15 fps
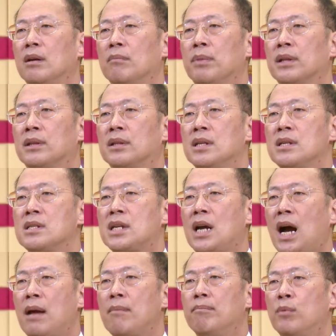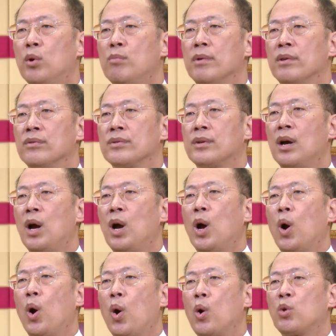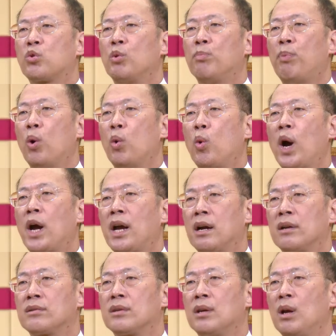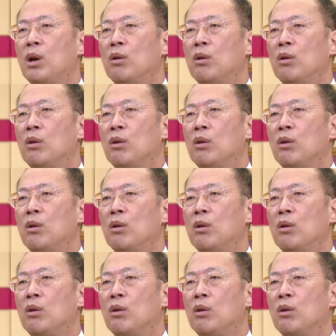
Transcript: but these hard moments also provide us